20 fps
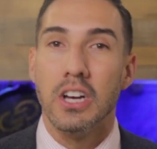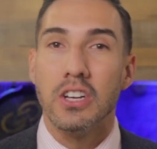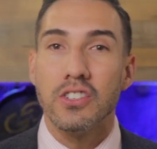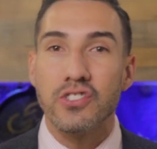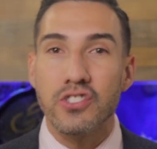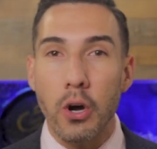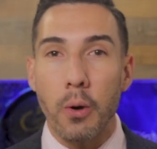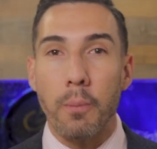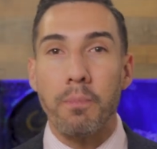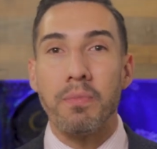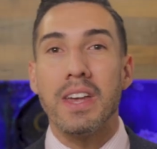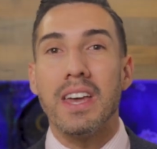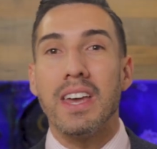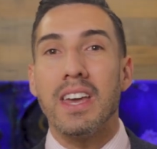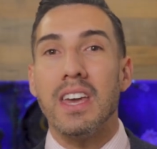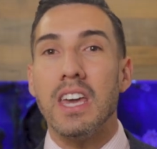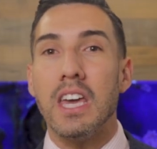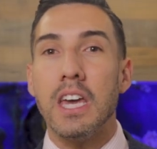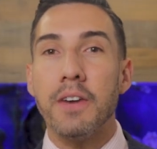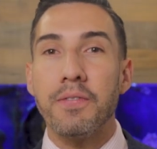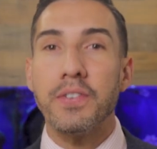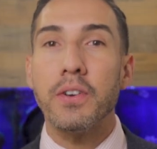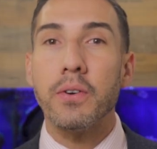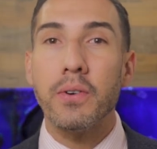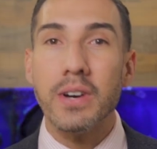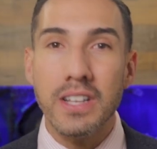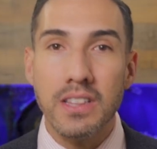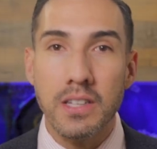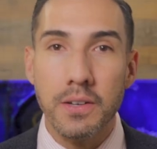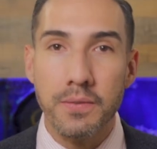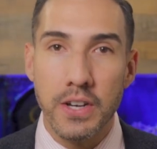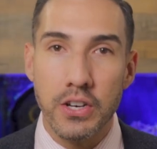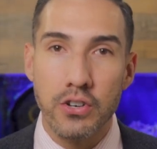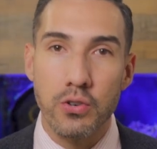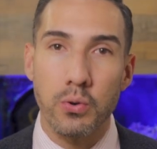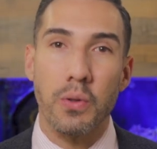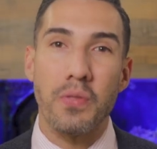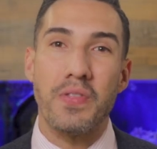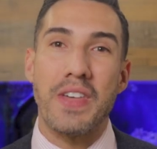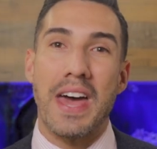So if you're an
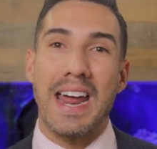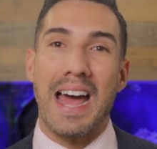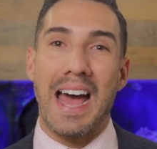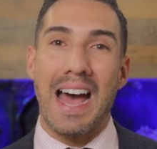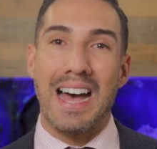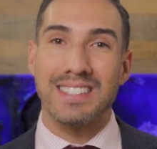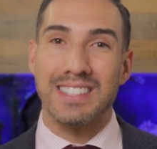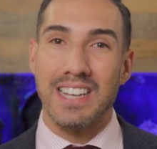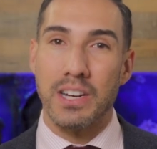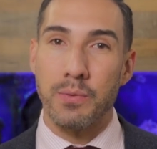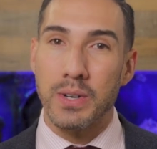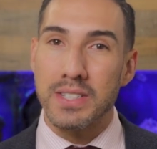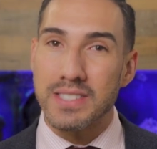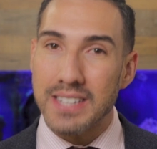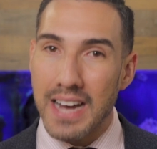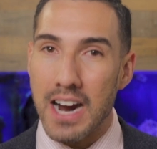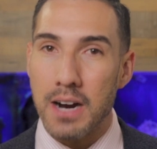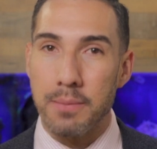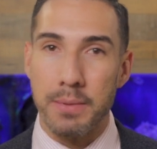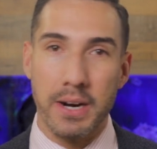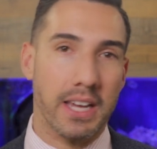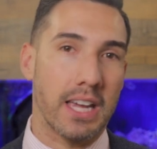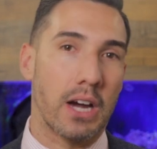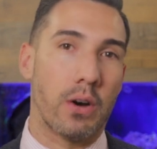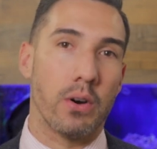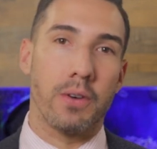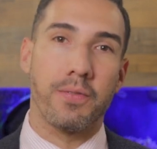individual that has a retirement account,